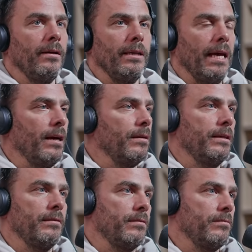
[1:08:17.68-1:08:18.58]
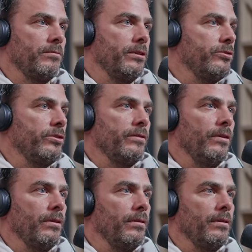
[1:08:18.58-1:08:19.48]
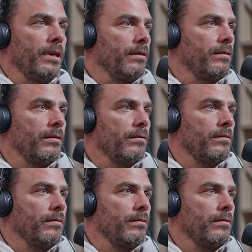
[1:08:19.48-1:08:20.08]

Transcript: yeah, it's it's just not there's